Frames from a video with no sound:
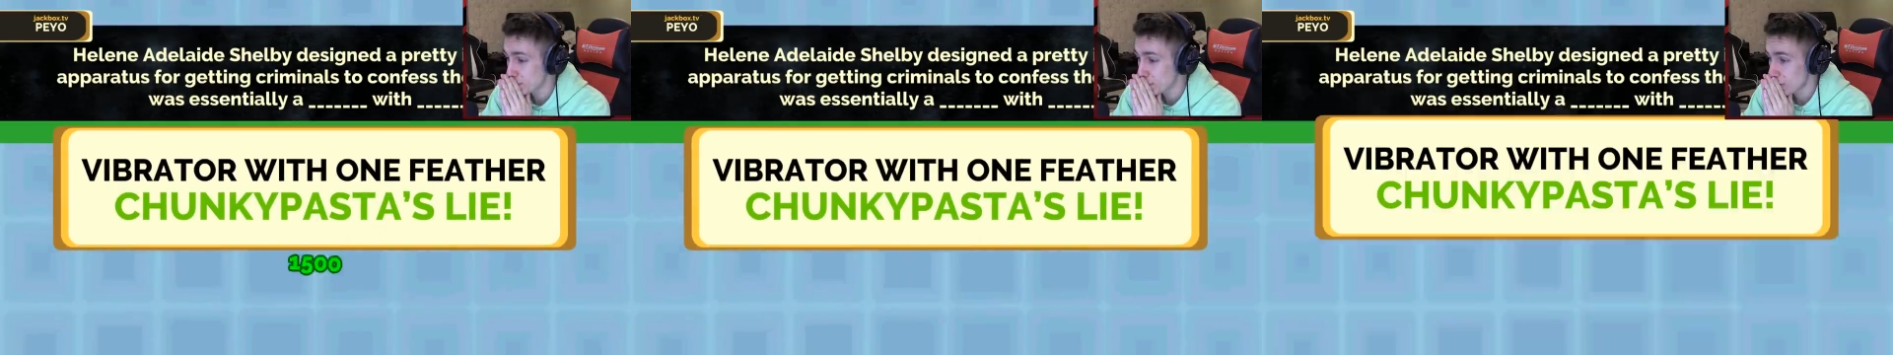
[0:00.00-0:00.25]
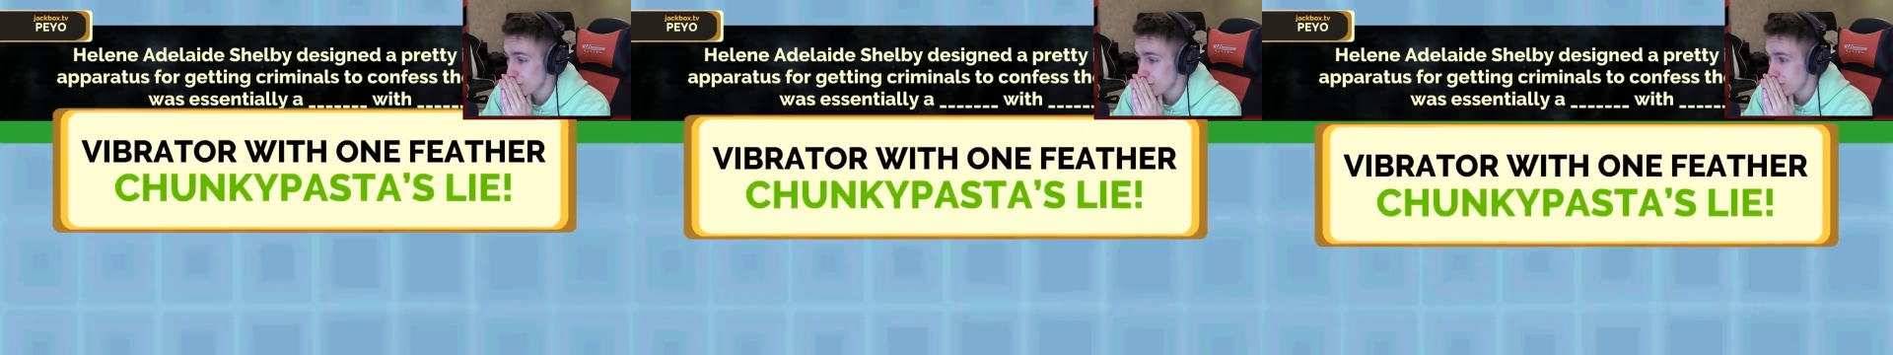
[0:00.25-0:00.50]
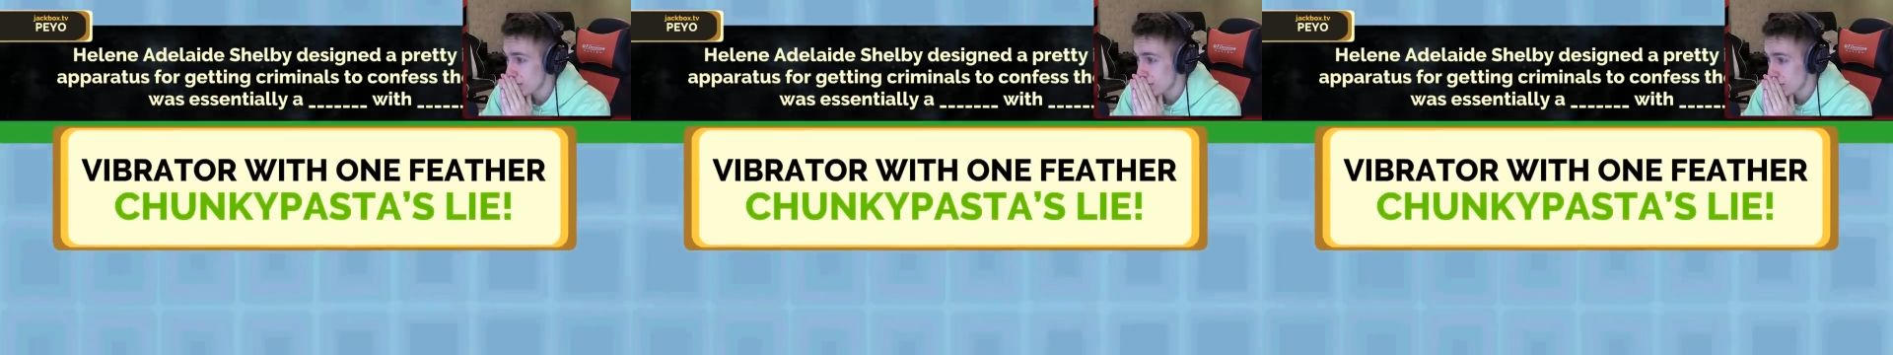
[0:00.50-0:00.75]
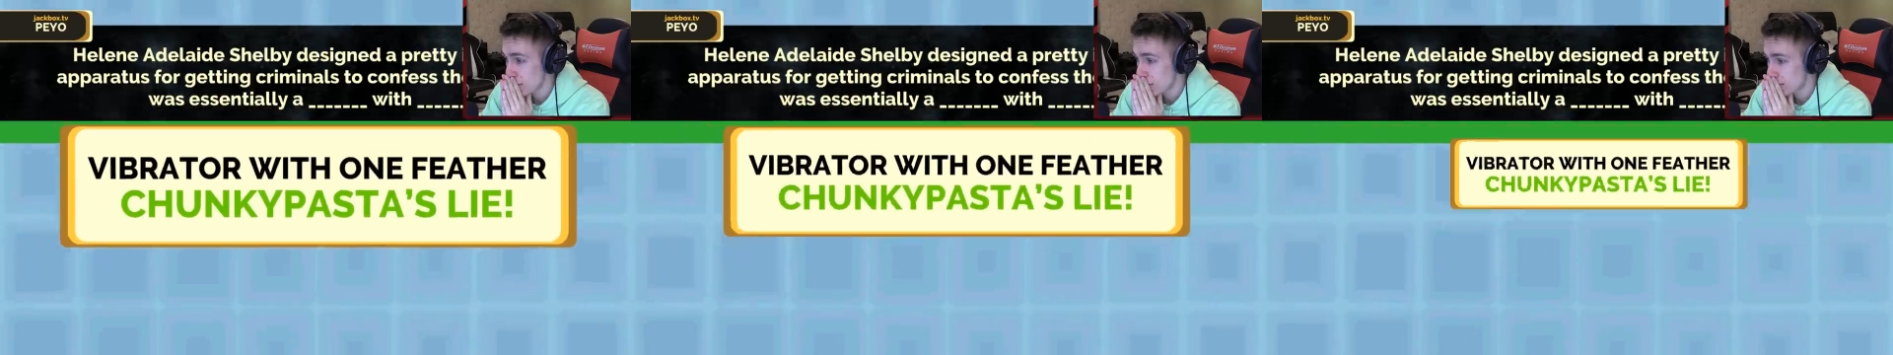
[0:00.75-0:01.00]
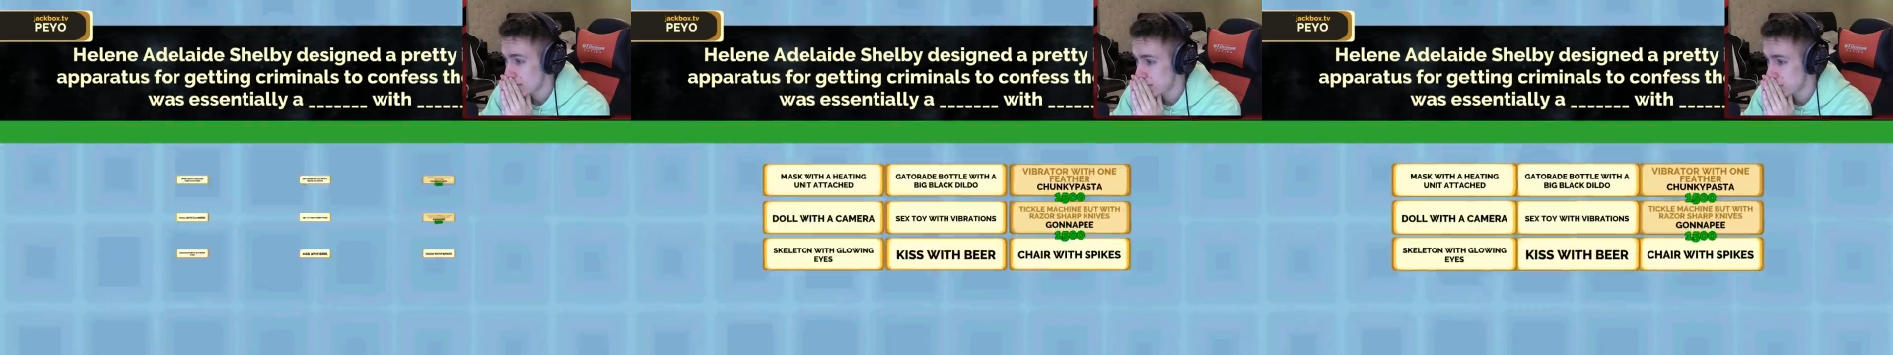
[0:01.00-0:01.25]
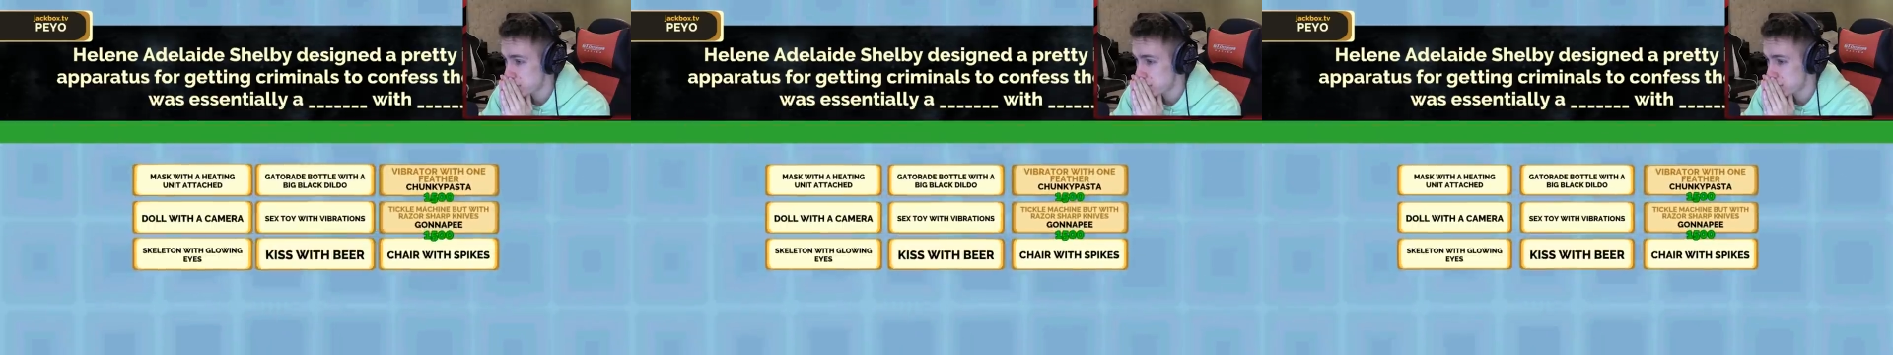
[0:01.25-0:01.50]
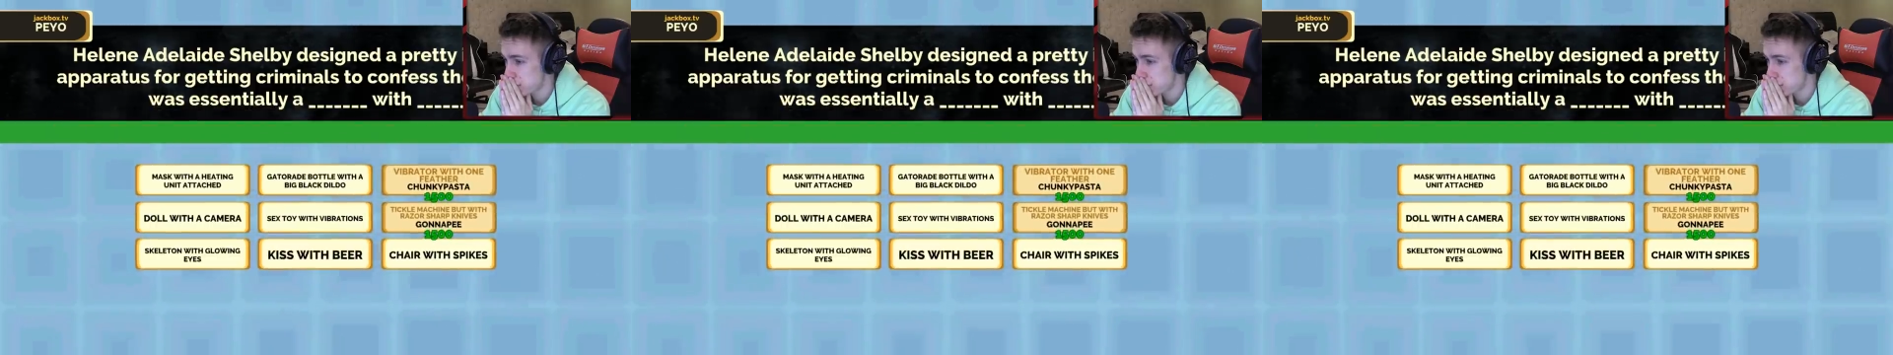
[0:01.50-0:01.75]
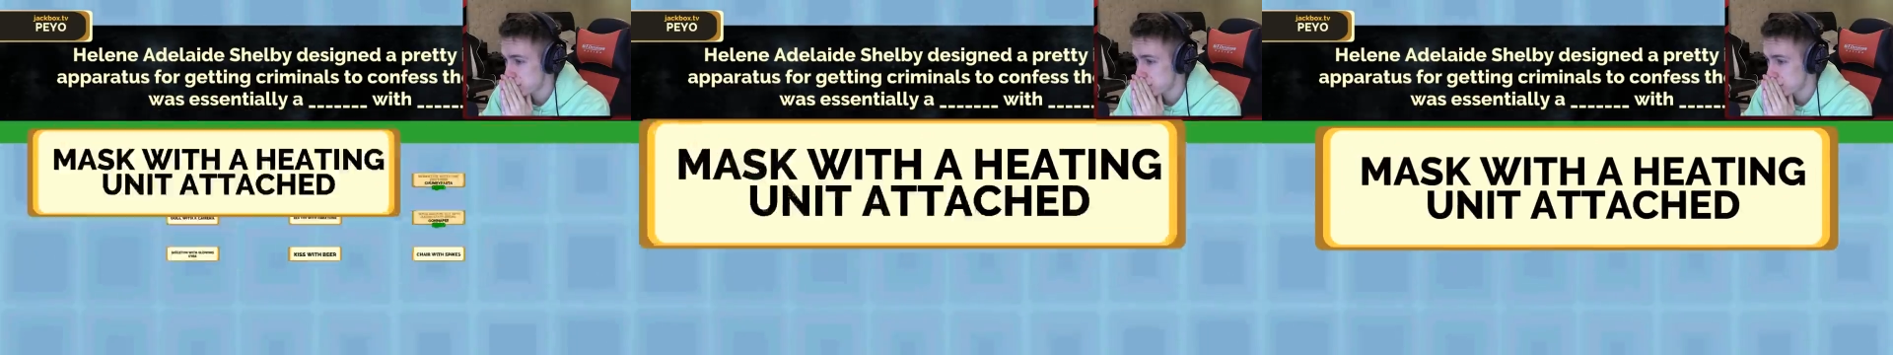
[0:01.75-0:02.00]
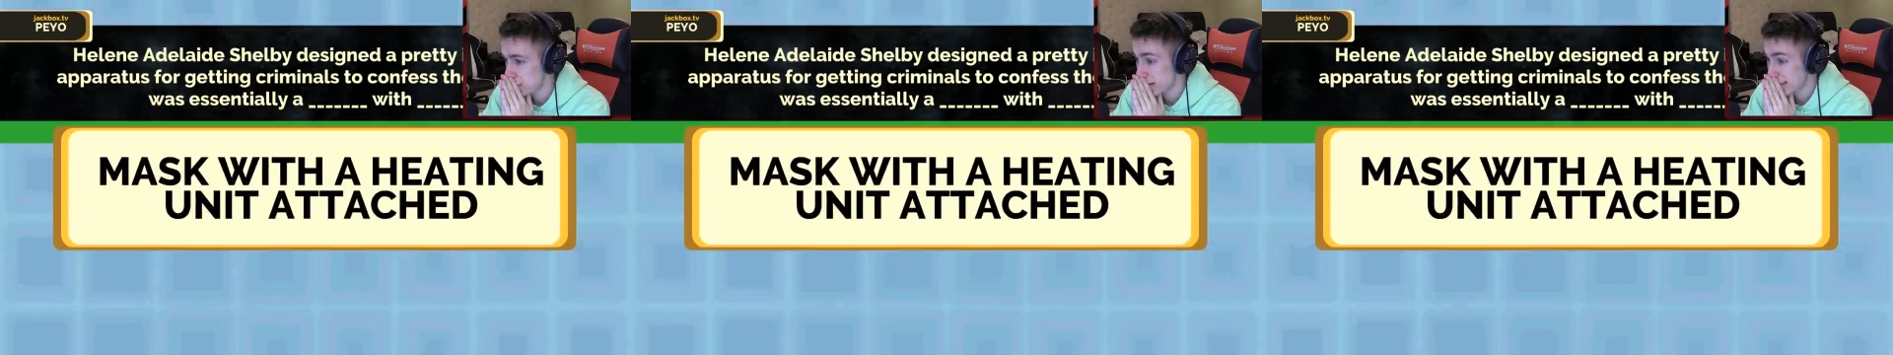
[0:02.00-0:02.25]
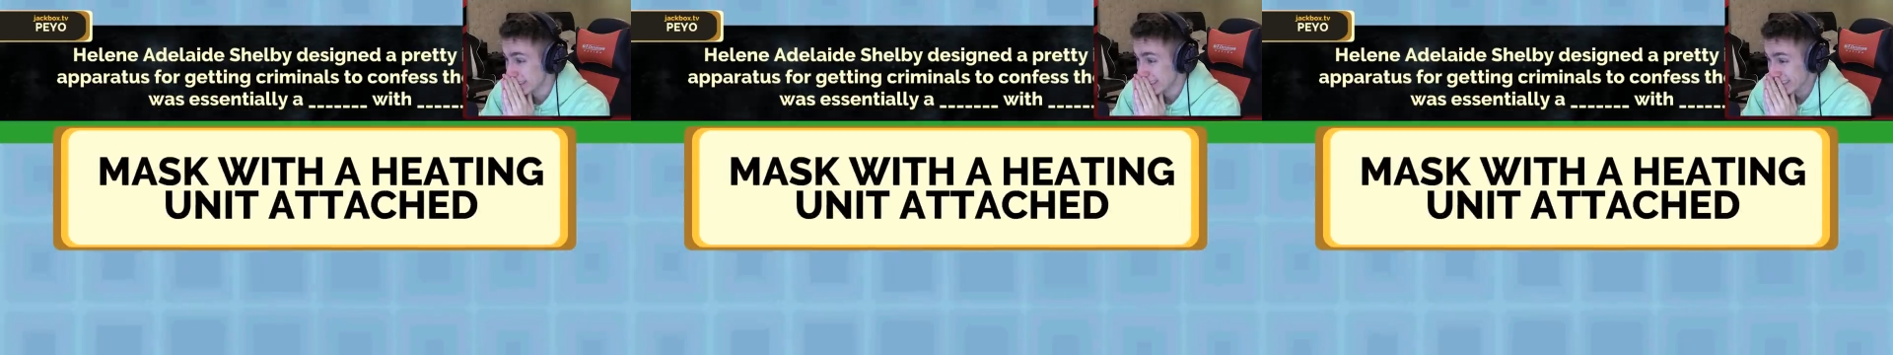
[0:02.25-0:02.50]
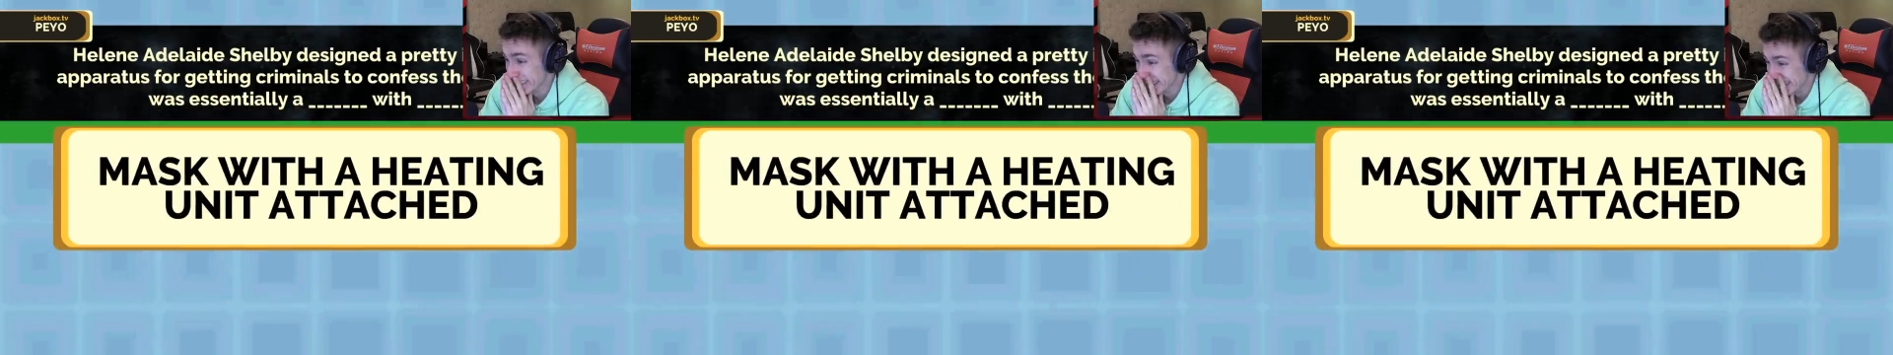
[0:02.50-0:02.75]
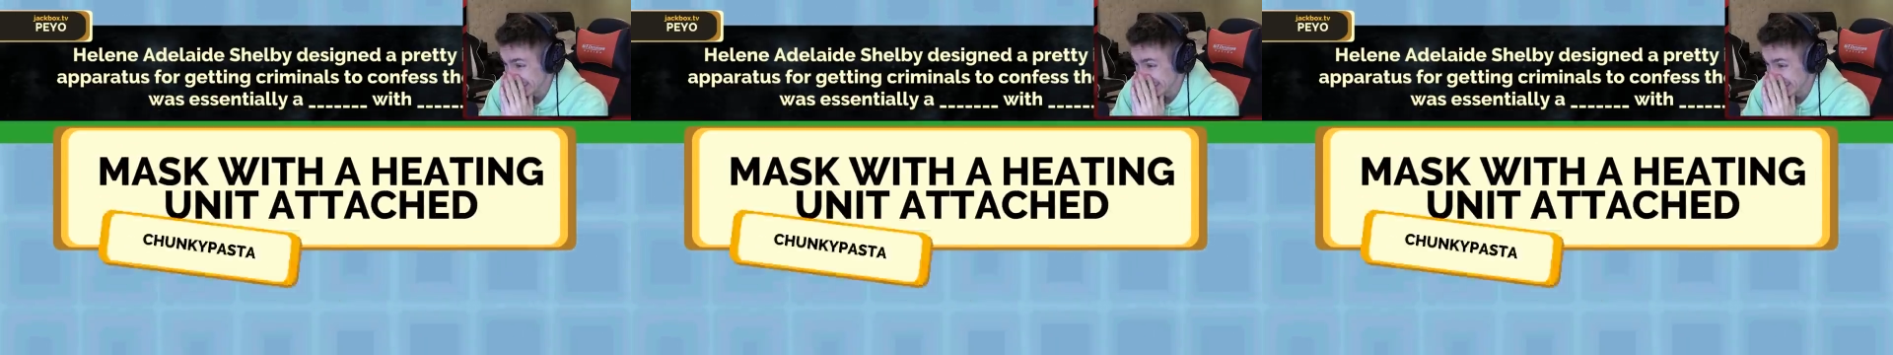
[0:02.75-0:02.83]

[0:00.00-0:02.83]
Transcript: No one is speaking in this clip.